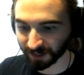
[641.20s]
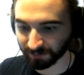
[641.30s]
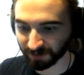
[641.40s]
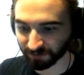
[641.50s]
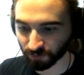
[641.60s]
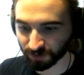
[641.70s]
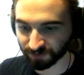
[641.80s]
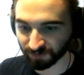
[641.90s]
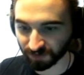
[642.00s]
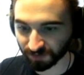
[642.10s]
I get a bit of a
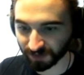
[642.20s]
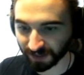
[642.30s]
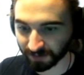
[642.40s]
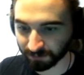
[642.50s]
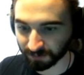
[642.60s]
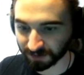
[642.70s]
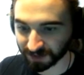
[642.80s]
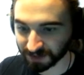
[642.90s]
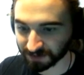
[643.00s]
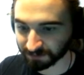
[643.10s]
refund for that,
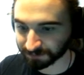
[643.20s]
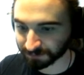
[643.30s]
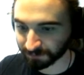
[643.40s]
but...